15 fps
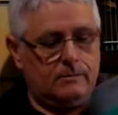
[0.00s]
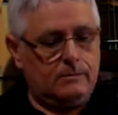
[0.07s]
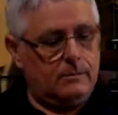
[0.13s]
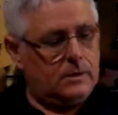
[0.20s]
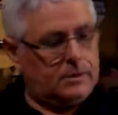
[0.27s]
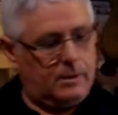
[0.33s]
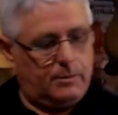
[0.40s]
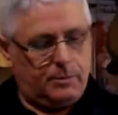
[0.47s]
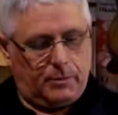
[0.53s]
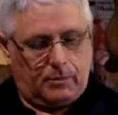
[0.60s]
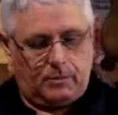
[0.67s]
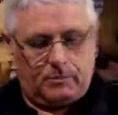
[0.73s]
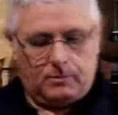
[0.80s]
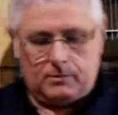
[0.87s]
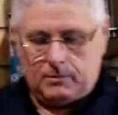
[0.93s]
Simple.
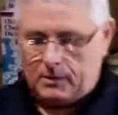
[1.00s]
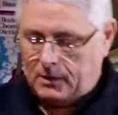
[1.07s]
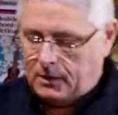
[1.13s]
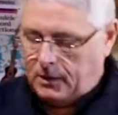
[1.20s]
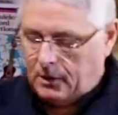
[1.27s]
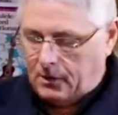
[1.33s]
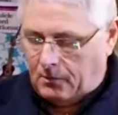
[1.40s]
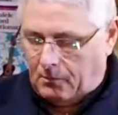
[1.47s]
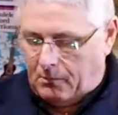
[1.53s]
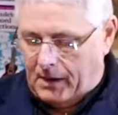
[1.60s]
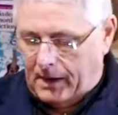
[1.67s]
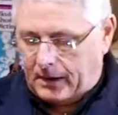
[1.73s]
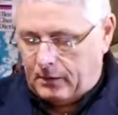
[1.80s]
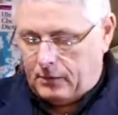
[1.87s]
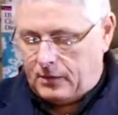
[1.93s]

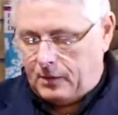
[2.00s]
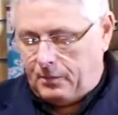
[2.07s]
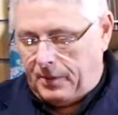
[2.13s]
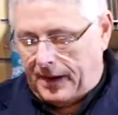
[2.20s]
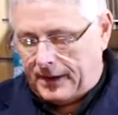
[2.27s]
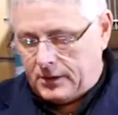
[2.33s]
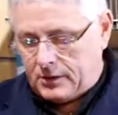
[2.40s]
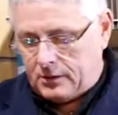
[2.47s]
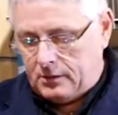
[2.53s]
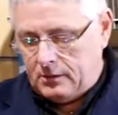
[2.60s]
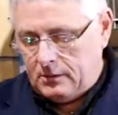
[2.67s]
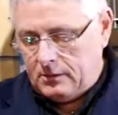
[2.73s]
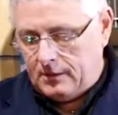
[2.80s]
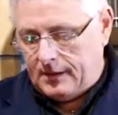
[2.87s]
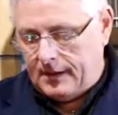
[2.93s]
Mark it with a pencil
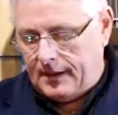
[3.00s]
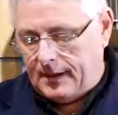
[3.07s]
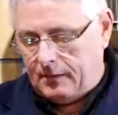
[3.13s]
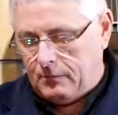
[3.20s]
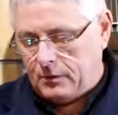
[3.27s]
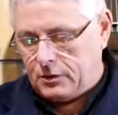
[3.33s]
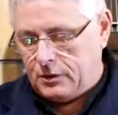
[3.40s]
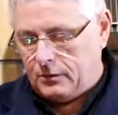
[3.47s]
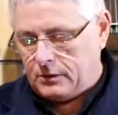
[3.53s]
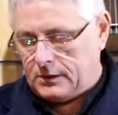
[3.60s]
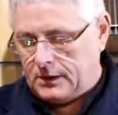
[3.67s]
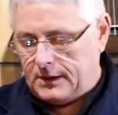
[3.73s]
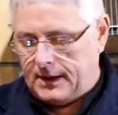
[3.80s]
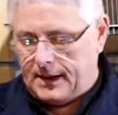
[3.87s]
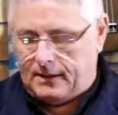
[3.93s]
how much you want
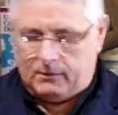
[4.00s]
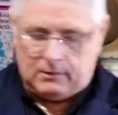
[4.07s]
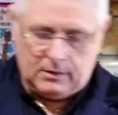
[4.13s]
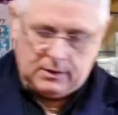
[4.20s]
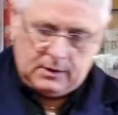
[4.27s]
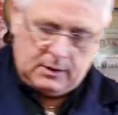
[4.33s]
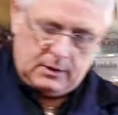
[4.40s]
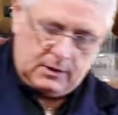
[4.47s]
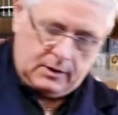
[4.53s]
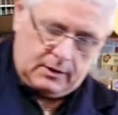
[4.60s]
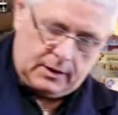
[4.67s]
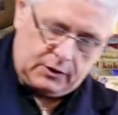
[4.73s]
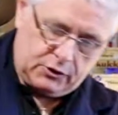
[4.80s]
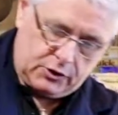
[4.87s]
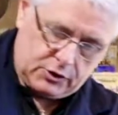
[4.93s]
it down,
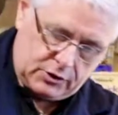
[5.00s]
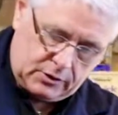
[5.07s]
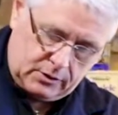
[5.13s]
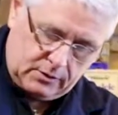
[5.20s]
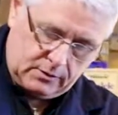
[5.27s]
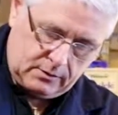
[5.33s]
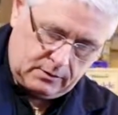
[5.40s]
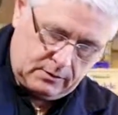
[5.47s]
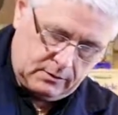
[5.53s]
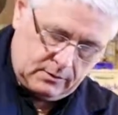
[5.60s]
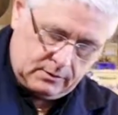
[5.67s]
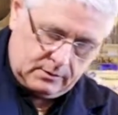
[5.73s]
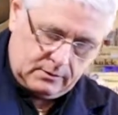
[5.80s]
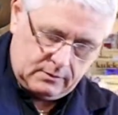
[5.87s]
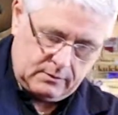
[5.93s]
and just
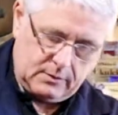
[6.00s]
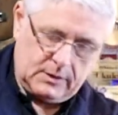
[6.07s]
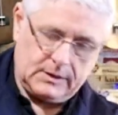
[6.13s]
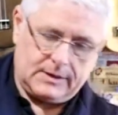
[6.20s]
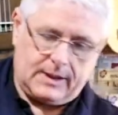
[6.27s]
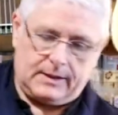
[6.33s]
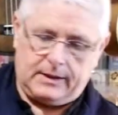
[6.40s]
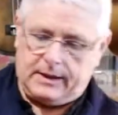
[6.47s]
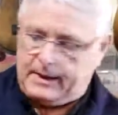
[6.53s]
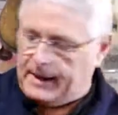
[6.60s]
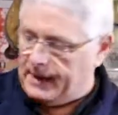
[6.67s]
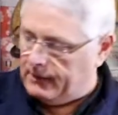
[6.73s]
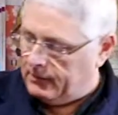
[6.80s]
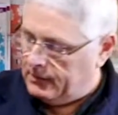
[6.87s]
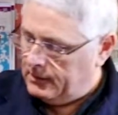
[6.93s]
sand it
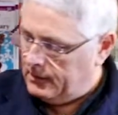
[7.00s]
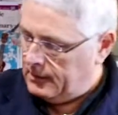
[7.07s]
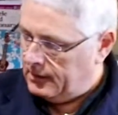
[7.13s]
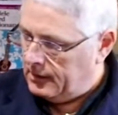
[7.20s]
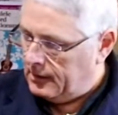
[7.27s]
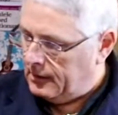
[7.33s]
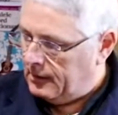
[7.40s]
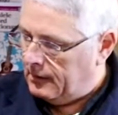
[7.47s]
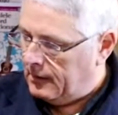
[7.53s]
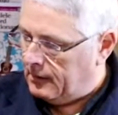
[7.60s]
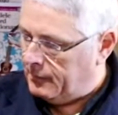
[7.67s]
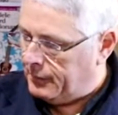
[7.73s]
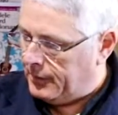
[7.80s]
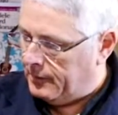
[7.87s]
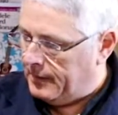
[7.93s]
down
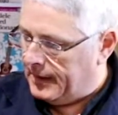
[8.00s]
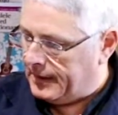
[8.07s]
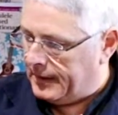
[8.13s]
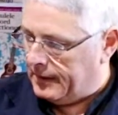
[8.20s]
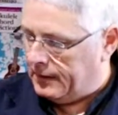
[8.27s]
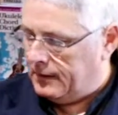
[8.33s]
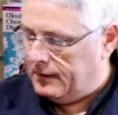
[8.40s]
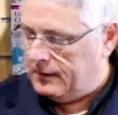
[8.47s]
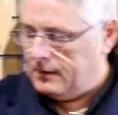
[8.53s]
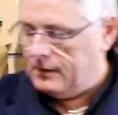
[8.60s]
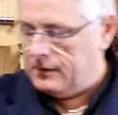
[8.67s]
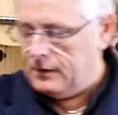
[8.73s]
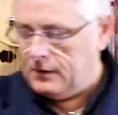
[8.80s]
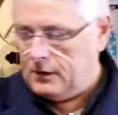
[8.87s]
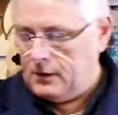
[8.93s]
and put it back in
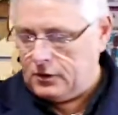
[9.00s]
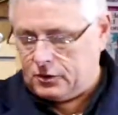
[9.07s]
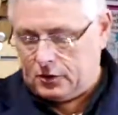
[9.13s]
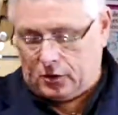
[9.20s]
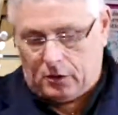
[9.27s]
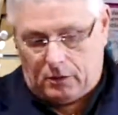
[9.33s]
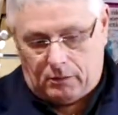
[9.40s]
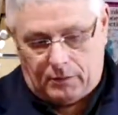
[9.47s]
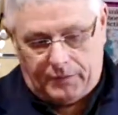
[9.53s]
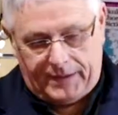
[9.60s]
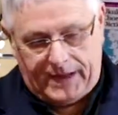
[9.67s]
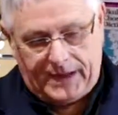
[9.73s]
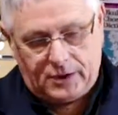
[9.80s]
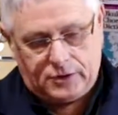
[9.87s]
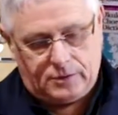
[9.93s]
to lower the
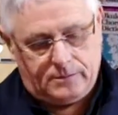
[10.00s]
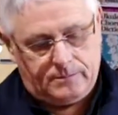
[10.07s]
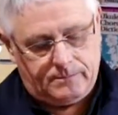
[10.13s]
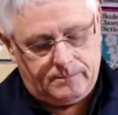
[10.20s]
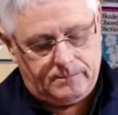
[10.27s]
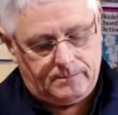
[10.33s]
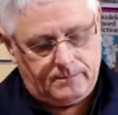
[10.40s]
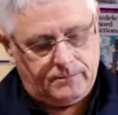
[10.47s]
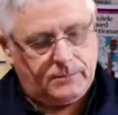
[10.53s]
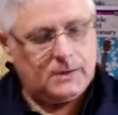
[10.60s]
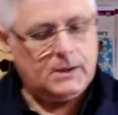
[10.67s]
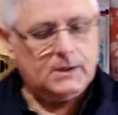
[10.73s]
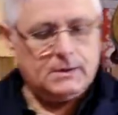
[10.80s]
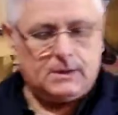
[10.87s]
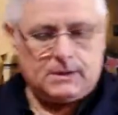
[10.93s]
action.
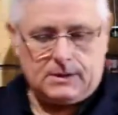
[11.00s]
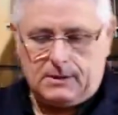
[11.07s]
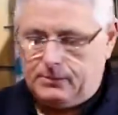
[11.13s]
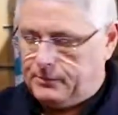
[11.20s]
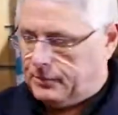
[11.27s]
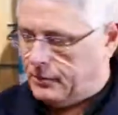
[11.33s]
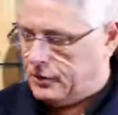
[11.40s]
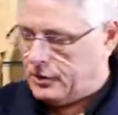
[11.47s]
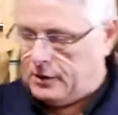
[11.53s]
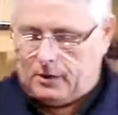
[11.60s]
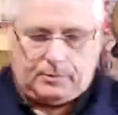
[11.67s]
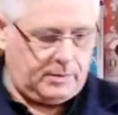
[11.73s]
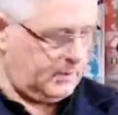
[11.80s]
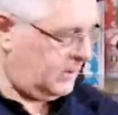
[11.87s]
It's a simple job.